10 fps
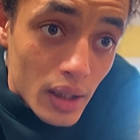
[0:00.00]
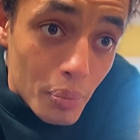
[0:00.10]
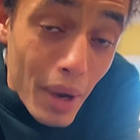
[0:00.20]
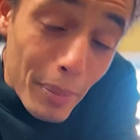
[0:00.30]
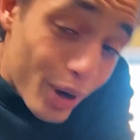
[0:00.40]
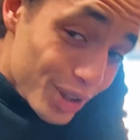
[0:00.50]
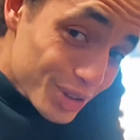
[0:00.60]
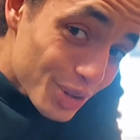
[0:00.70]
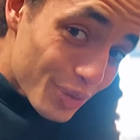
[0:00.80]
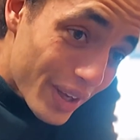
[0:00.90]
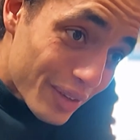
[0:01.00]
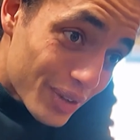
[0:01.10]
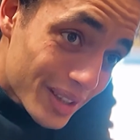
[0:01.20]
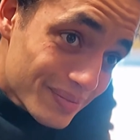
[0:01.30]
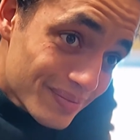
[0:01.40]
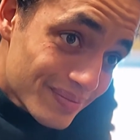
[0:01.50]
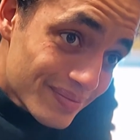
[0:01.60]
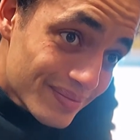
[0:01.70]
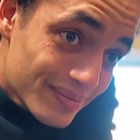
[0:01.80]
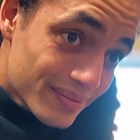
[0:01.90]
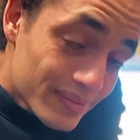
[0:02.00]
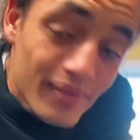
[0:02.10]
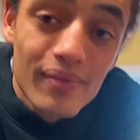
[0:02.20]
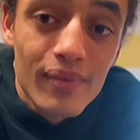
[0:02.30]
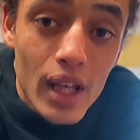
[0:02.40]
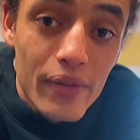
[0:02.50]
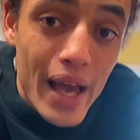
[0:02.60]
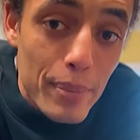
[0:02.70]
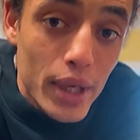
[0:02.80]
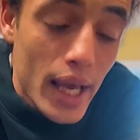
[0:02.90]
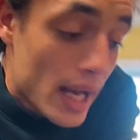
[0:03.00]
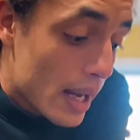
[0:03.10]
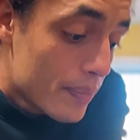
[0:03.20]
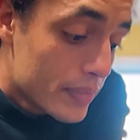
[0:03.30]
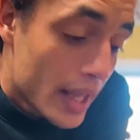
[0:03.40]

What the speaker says: my personal favorite, Vappy AI.